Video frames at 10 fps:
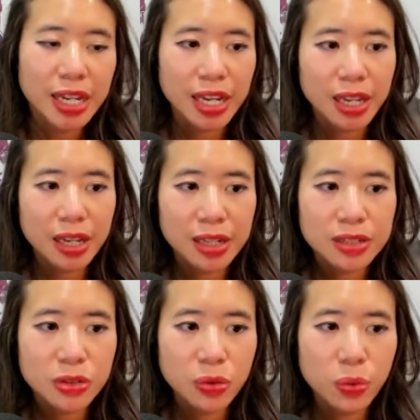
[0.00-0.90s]

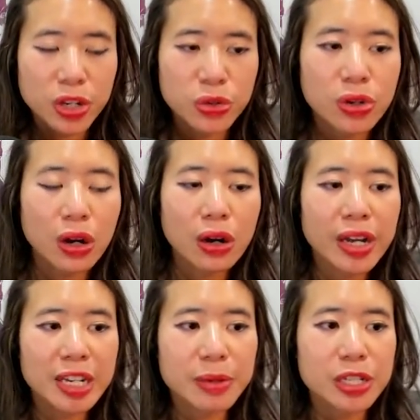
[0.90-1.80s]
And when you call
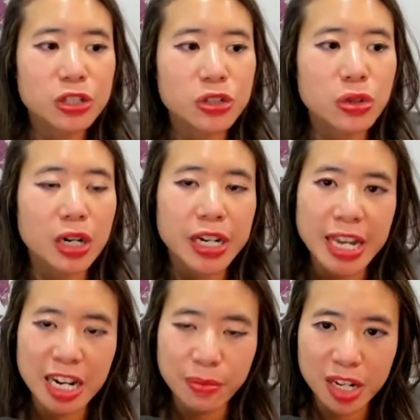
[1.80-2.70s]
Animate2 on an
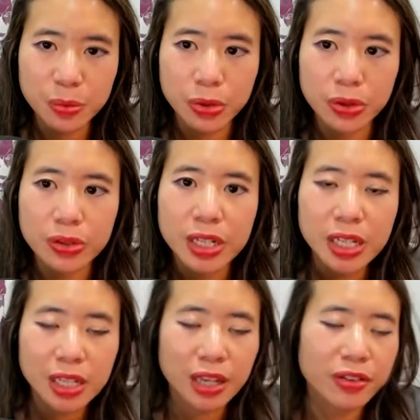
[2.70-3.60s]
animatable,
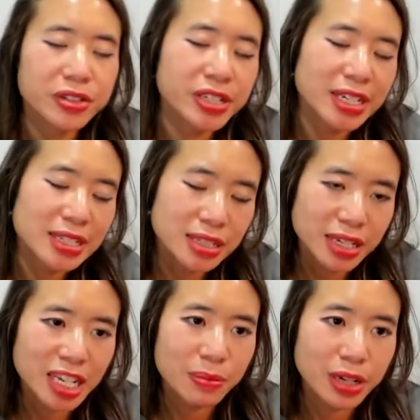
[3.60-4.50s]
if there's an
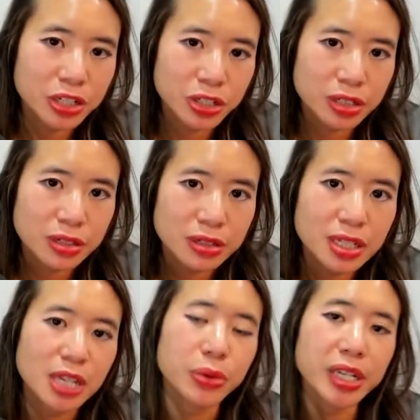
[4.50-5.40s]
existing animation,
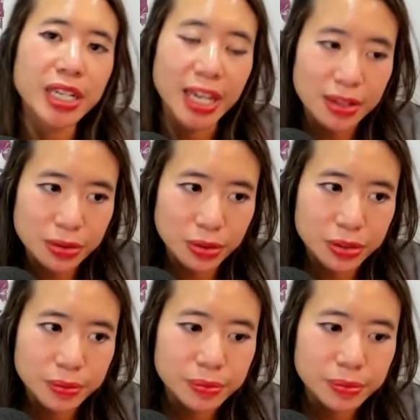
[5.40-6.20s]
it will get canceled.